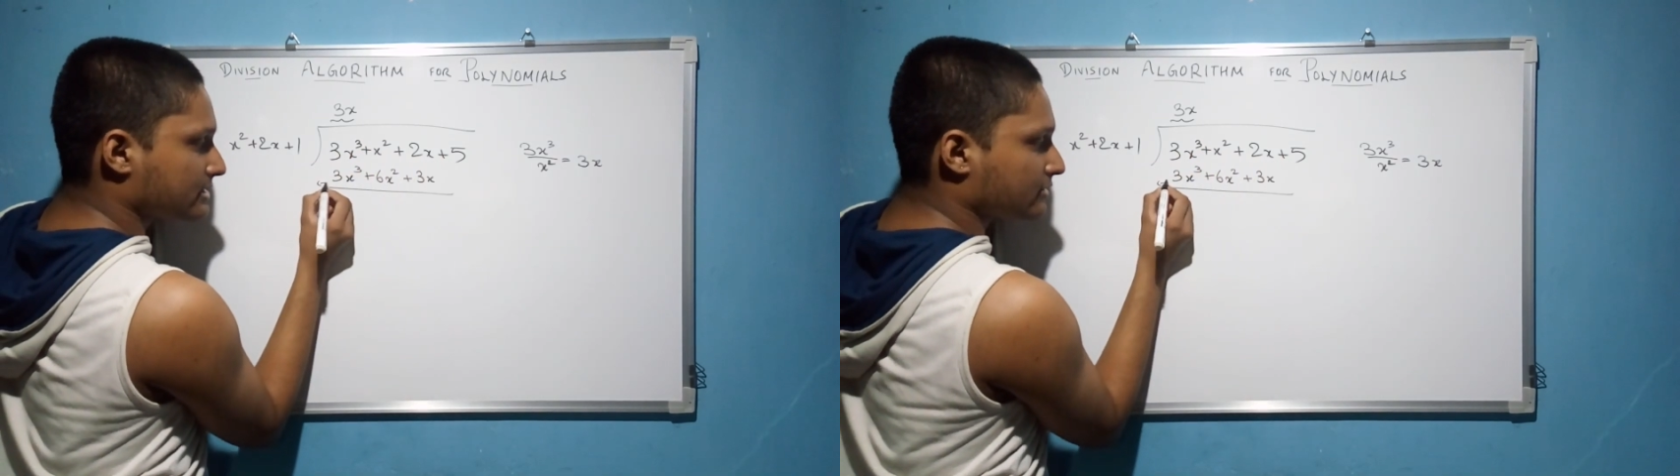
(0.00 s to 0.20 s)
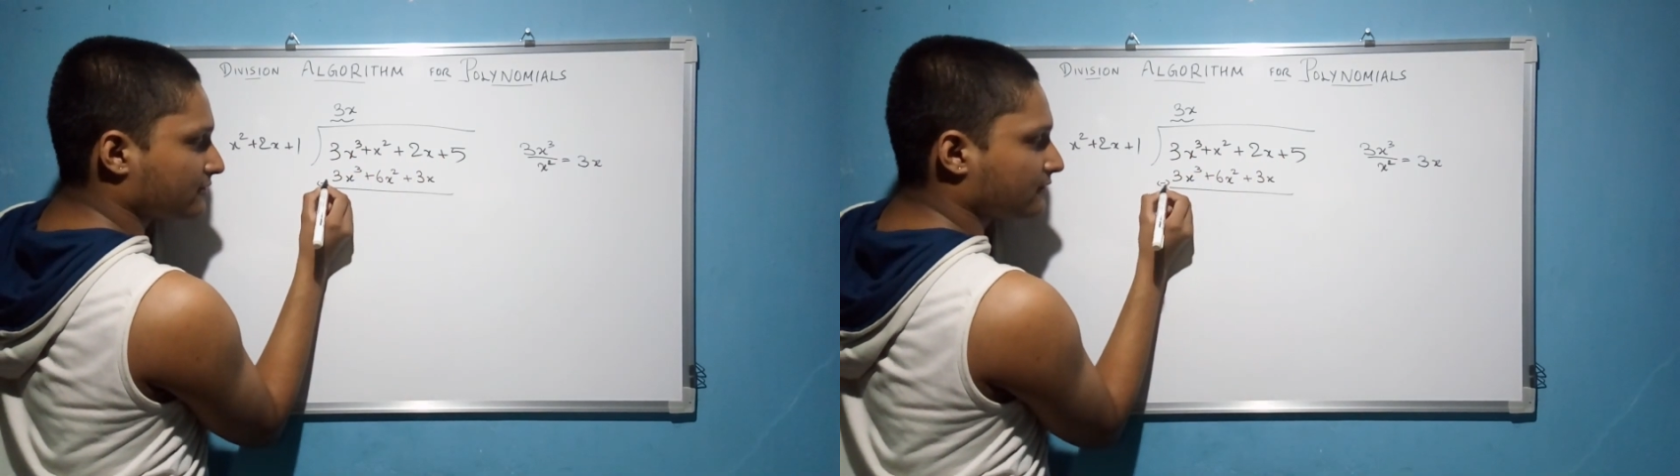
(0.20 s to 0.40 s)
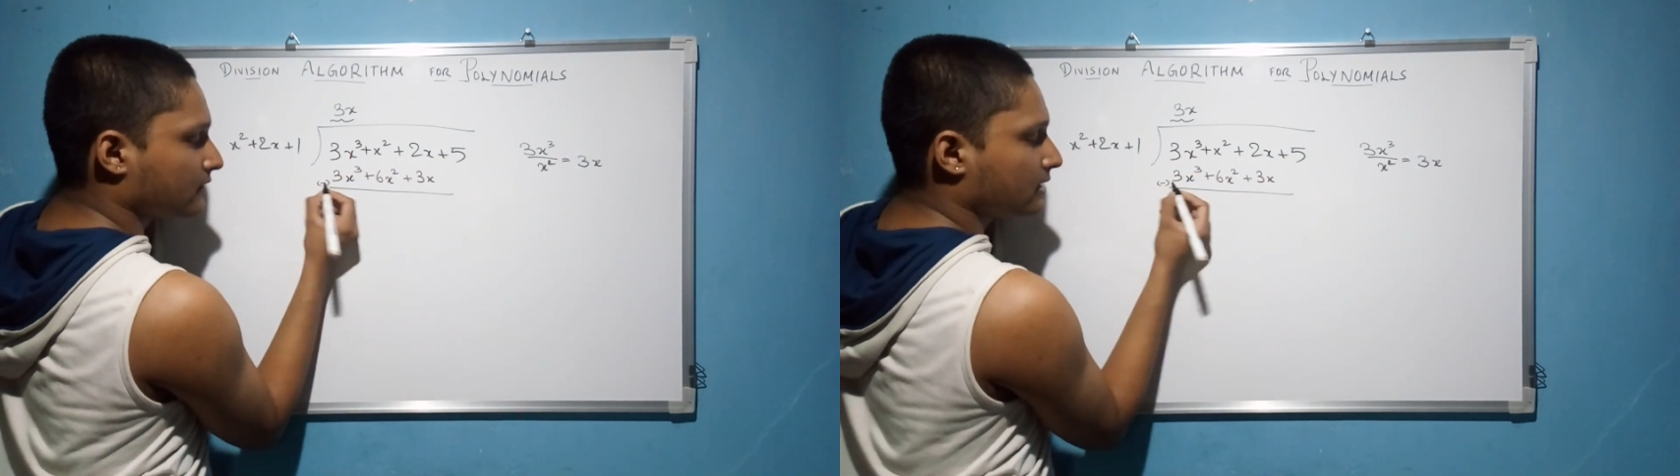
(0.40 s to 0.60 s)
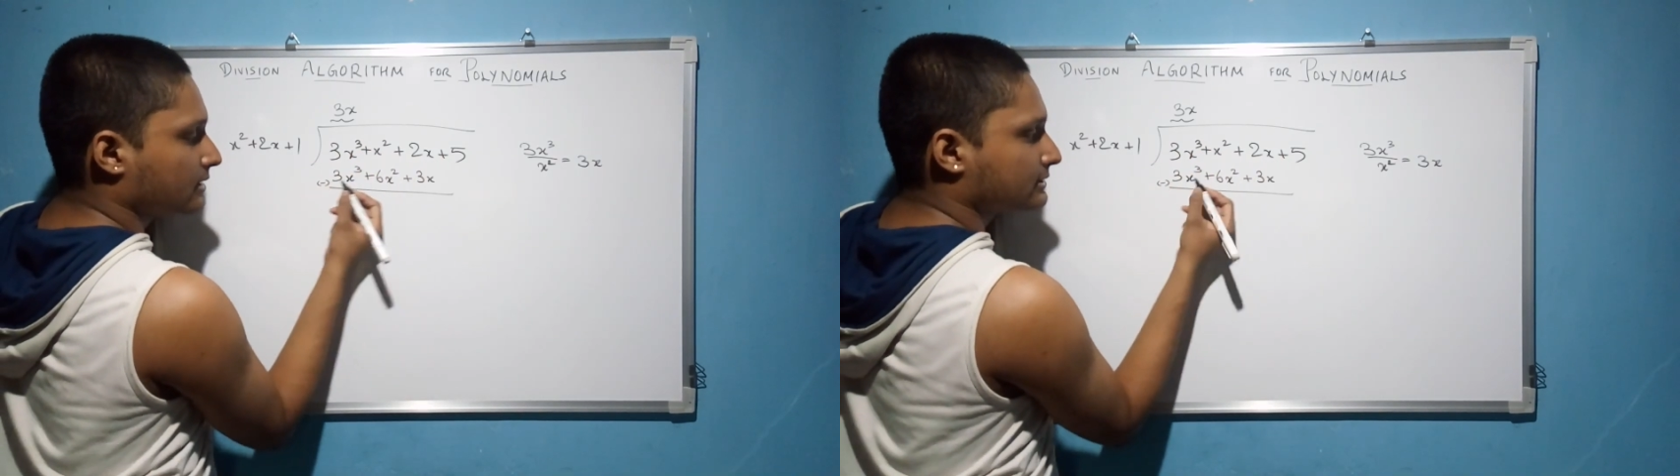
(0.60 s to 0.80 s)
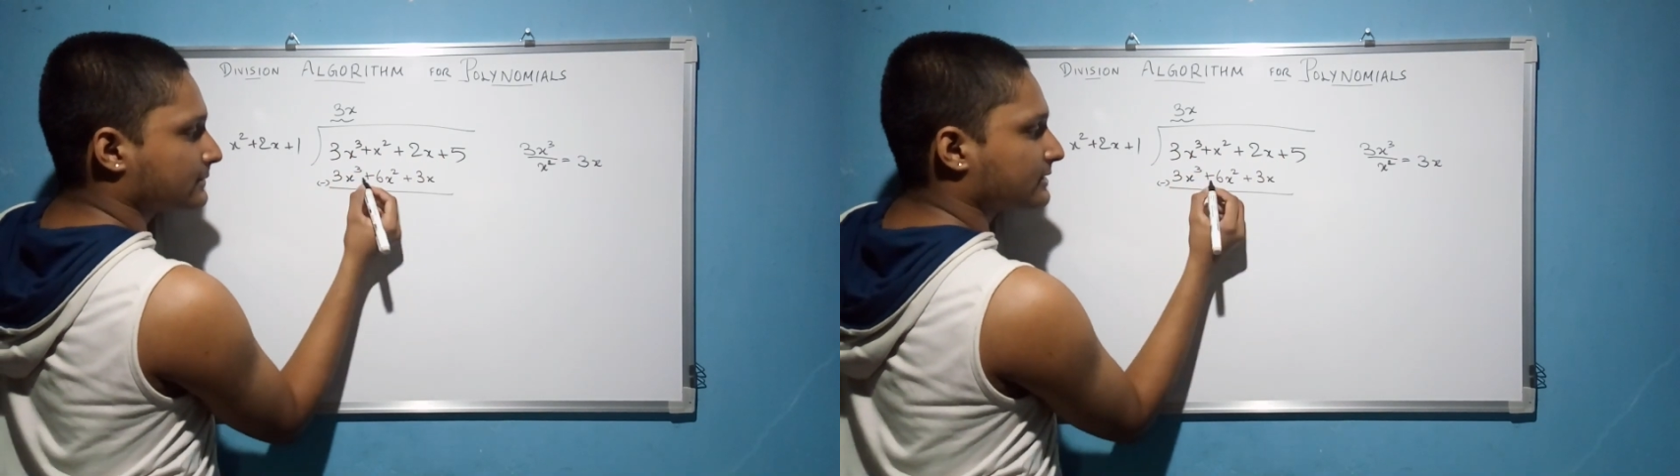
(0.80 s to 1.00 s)
Instead of
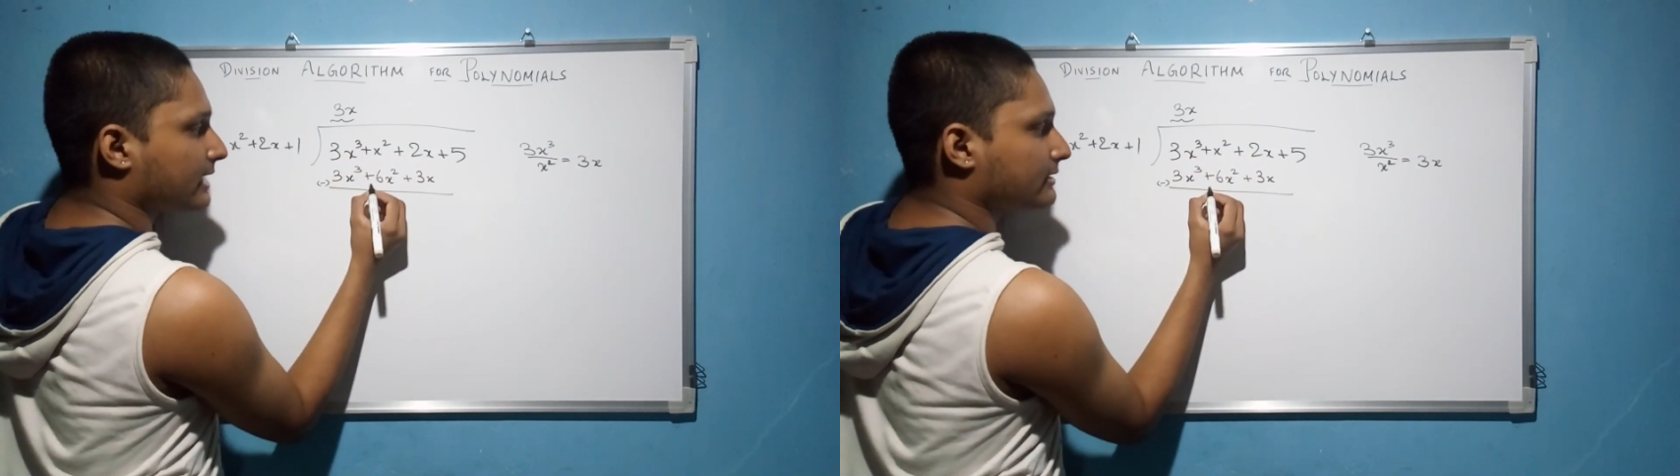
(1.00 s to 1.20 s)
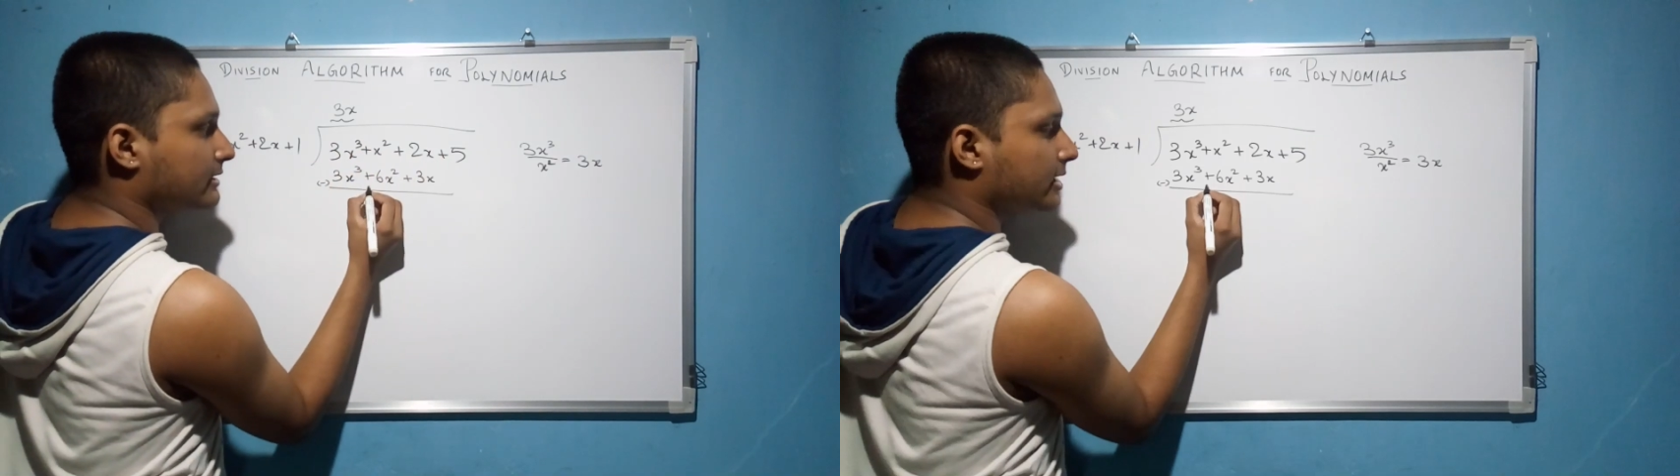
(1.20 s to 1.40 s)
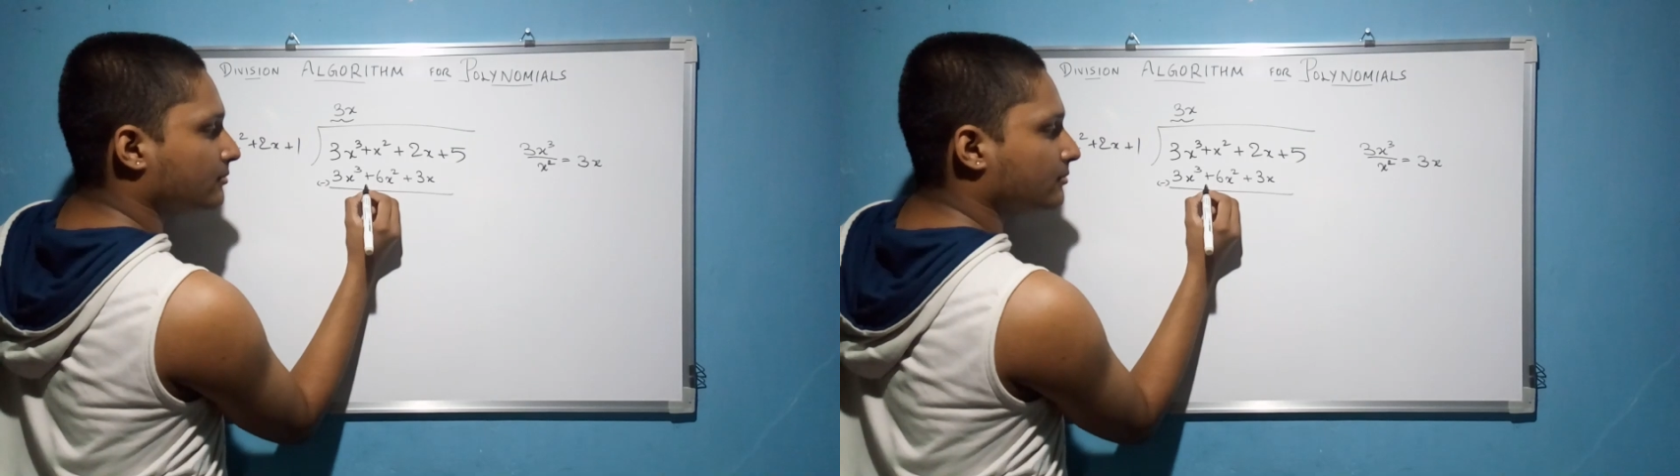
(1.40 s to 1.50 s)
subtracting,